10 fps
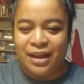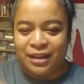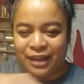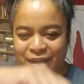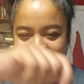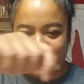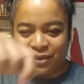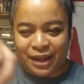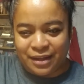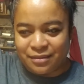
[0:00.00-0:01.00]
Like
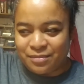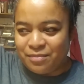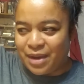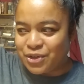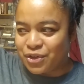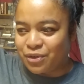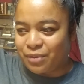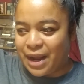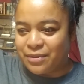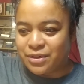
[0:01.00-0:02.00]
measured
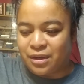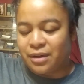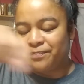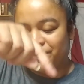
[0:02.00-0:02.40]
around, or